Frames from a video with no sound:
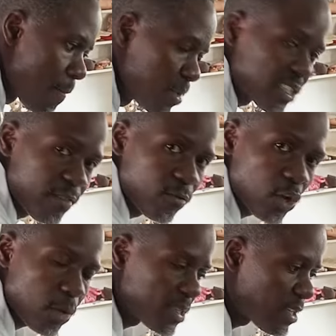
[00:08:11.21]
Mr.
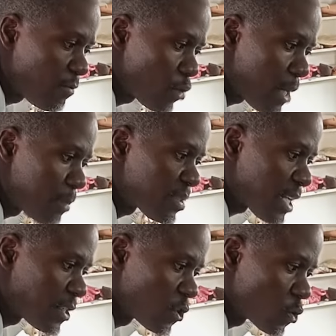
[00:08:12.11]
Mvula, I'm
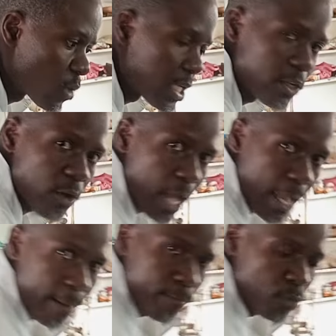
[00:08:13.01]
starting to clean your
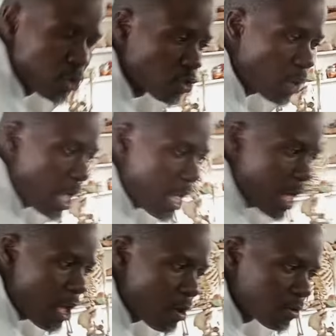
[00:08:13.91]
eye. So
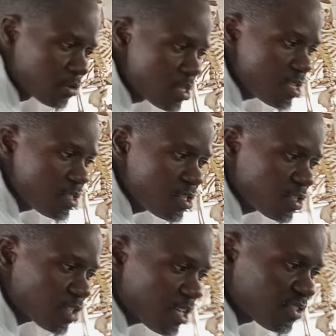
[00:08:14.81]
in
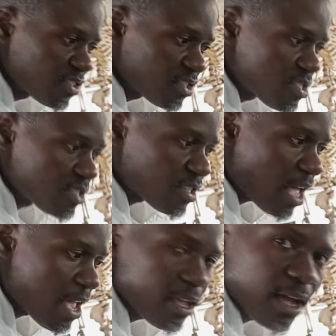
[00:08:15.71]
this case, since this
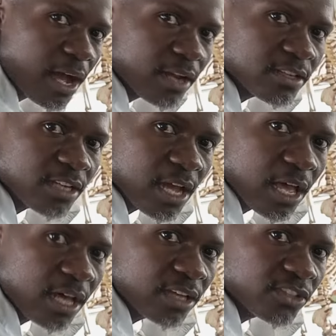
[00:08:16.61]
eye had
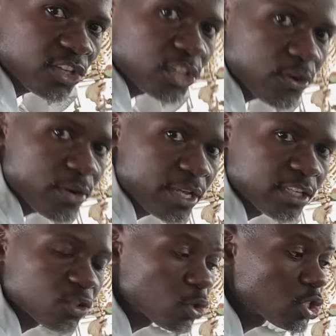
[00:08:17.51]
surgery,
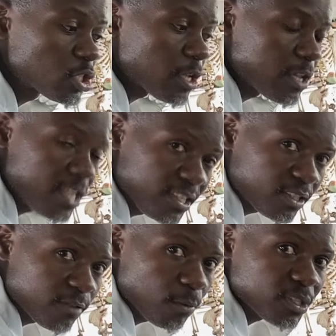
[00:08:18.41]
it's not
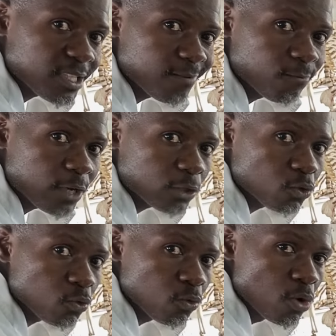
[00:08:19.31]
easy for Mr. Mvula
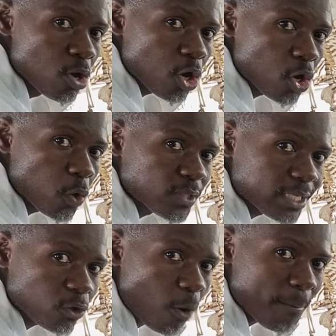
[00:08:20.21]
to close
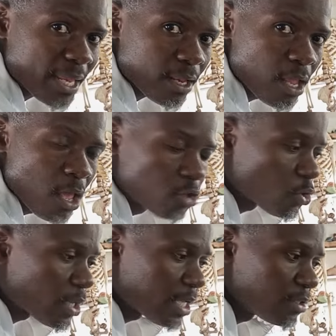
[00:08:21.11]
and open.
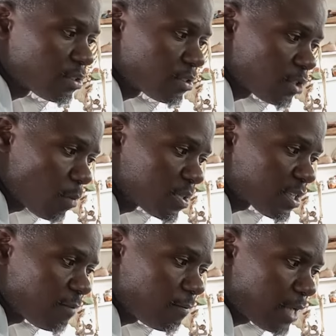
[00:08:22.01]
So you can tell
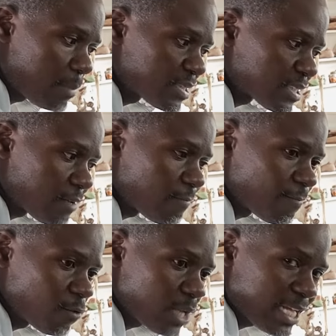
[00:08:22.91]
Mr. Mvula,
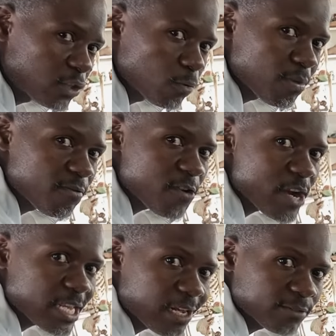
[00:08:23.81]
it will be
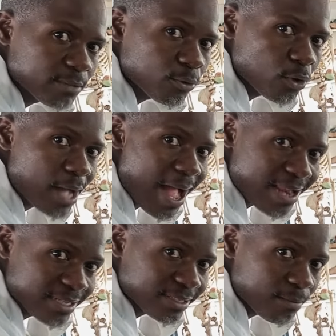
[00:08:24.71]
very uncomfortable
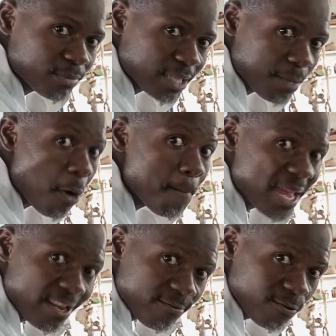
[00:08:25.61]
and somewhat
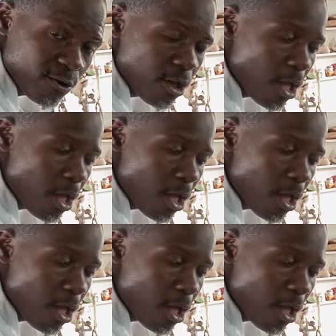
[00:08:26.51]
painful,